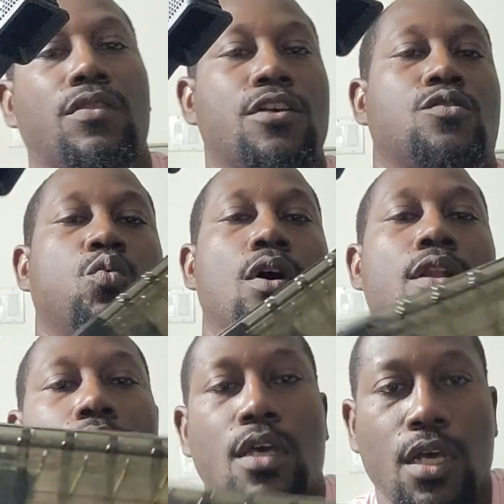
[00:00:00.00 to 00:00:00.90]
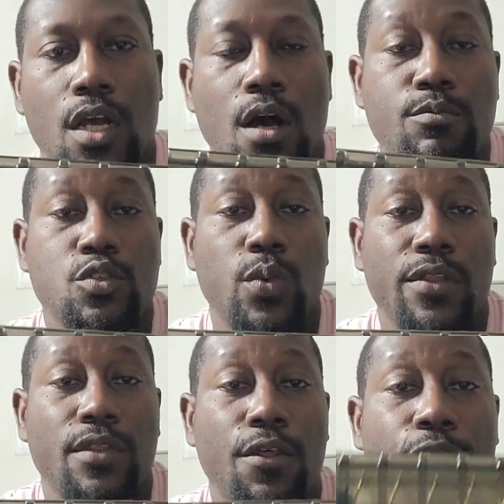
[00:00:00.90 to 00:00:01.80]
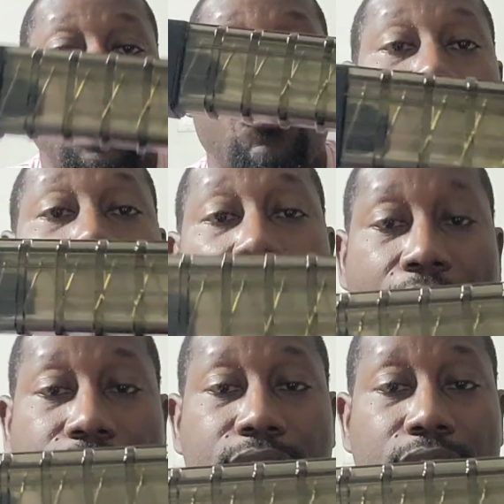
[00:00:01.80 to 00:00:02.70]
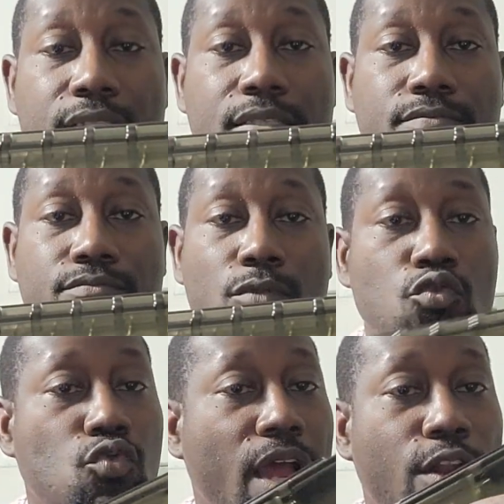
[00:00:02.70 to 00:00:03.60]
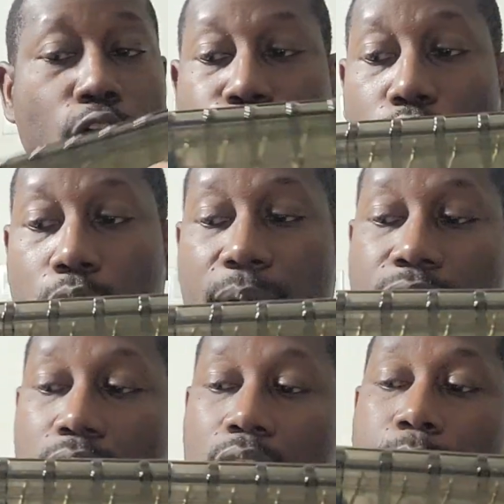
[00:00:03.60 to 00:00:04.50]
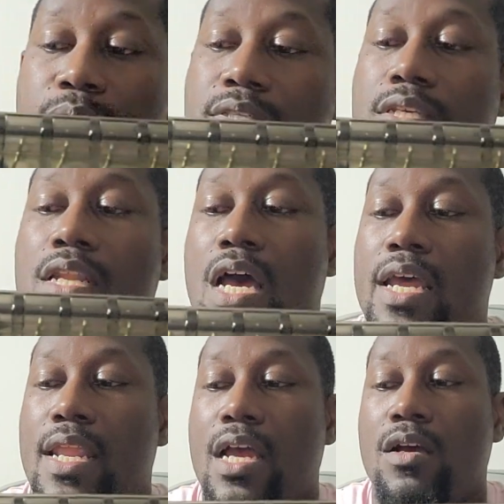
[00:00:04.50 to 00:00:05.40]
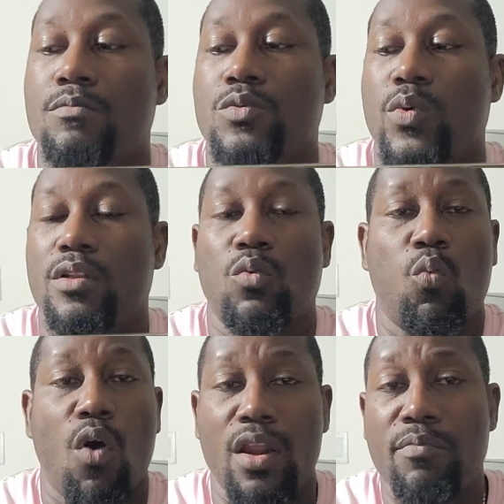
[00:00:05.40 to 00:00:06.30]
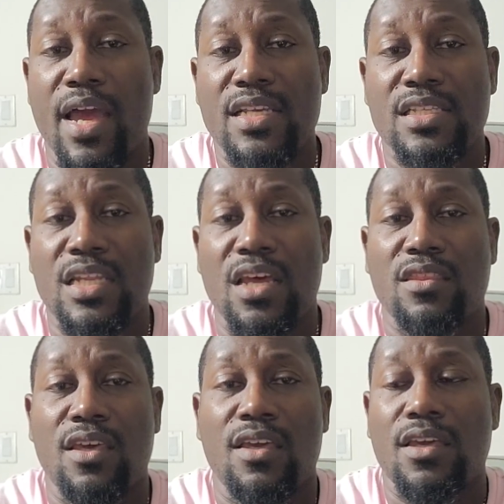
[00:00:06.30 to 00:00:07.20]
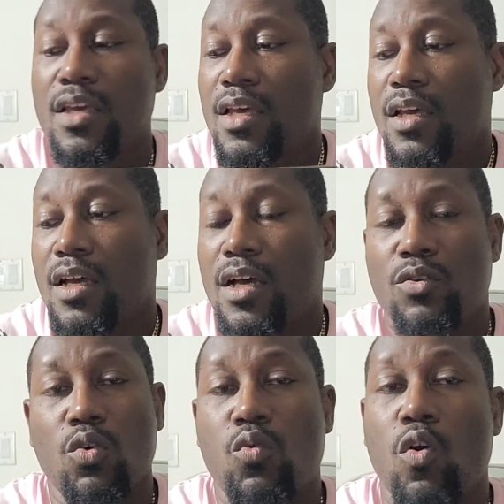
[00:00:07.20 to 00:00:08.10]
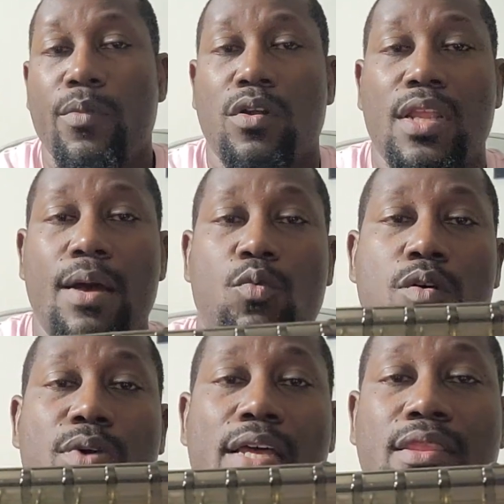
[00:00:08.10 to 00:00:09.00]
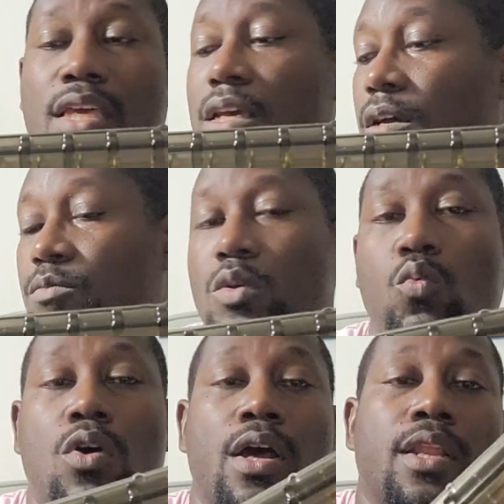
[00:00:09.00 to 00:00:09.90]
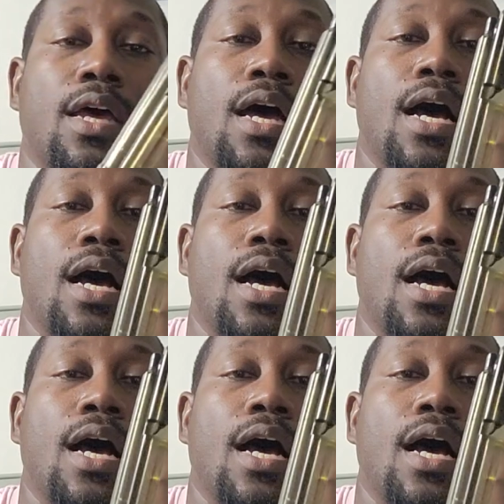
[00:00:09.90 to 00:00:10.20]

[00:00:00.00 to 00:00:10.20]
This one comes with 3 magazines right off the rip. I think the APC9, that comes with 1 magazine, I think. Don't quote me on that one, but I think it comes with 1.